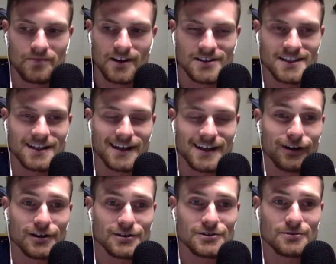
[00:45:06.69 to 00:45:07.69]
I'll say like
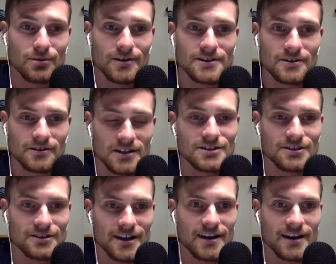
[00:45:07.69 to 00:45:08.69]
cluster point or cluster
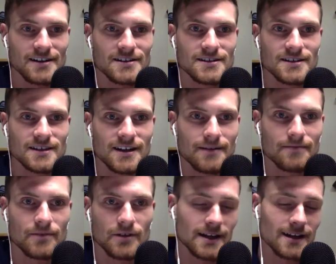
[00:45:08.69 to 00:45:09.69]
areas um,
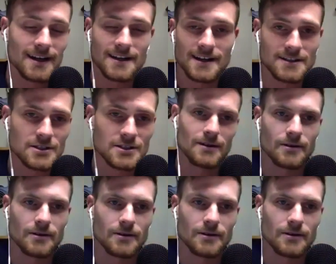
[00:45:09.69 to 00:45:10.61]
or like, I assume I won't,